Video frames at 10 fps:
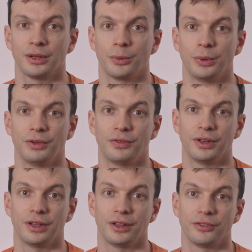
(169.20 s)
With
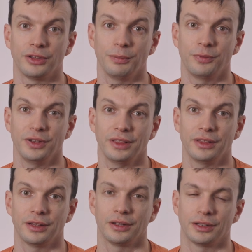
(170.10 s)

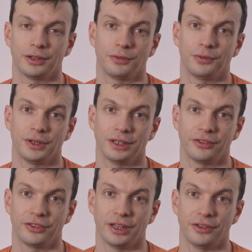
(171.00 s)
ZipFits, the fit
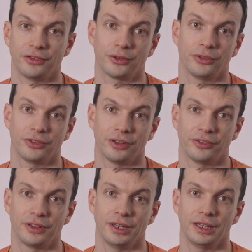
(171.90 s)
stays
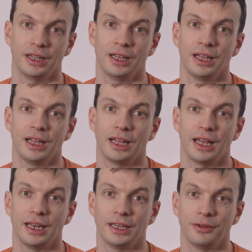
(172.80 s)
consistent,
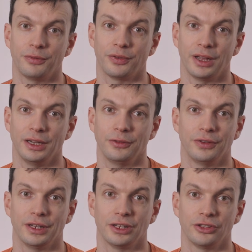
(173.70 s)
and if
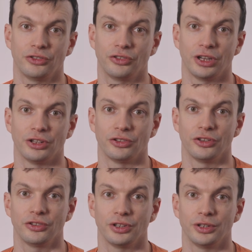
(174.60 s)
anything
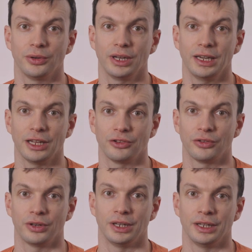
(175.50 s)
changes, you can
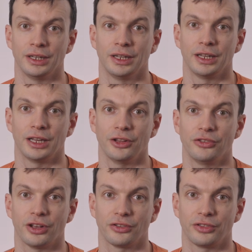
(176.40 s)
actually
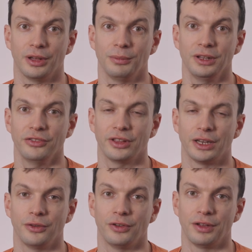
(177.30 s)
adjust them
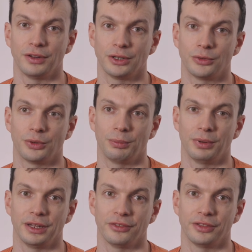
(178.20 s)
instead of having to
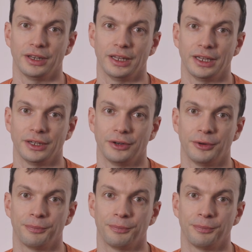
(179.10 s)
replace the liner.